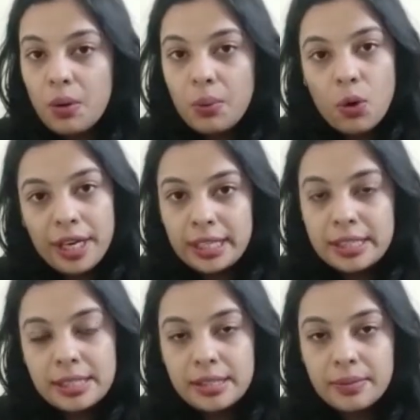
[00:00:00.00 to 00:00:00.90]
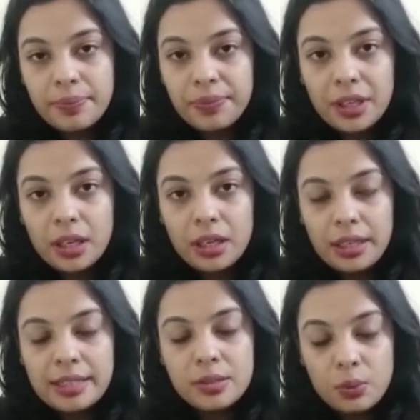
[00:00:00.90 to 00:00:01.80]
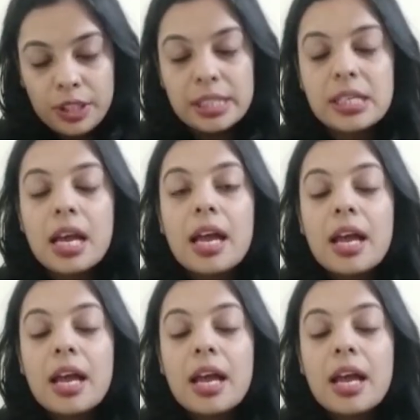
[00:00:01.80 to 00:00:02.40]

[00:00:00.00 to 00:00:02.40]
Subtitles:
voice as in words.